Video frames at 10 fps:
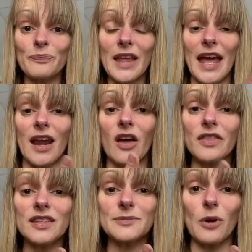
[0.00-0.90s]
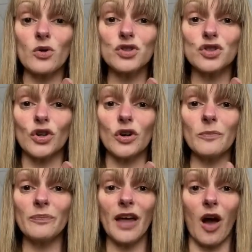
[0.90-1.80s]
And on this
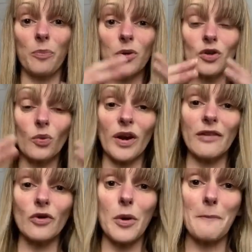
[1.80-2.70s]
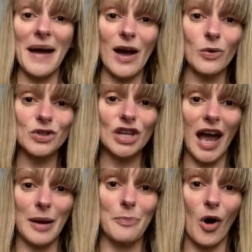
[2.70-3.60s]
poster, I'll put whatever amount
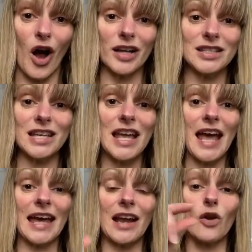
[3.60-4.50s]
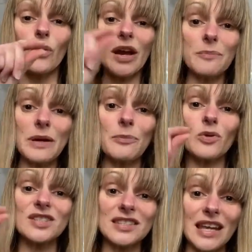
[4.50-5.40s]
I bought. And I'll write
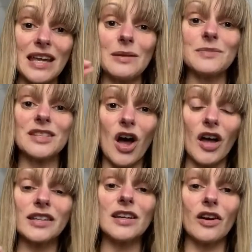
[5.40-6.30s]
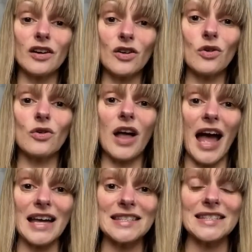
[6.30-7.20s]
people's names on the article
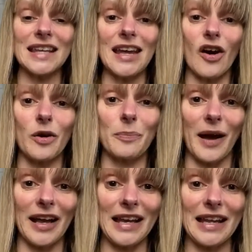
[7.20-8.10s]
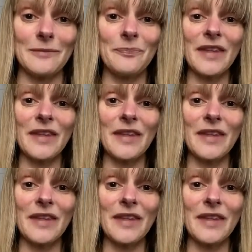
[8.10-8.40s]
as they are buying it.